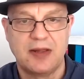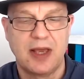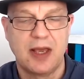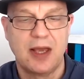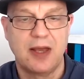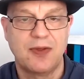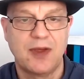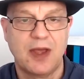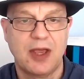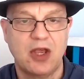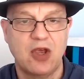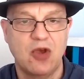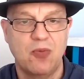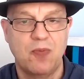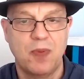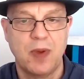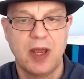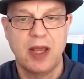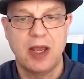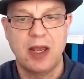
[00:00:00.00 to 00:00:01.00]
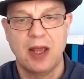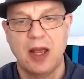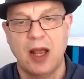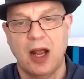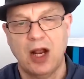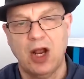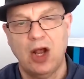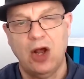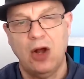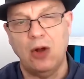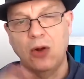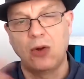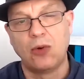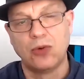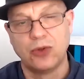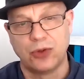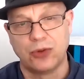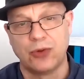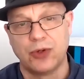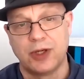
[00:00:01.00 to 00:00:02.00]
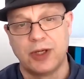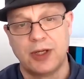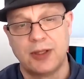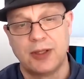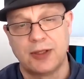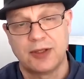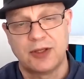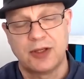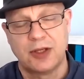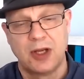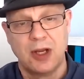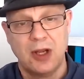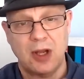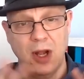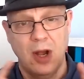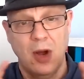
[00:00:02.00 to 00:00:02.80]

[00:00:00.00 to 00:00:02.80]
They could be a cold audience,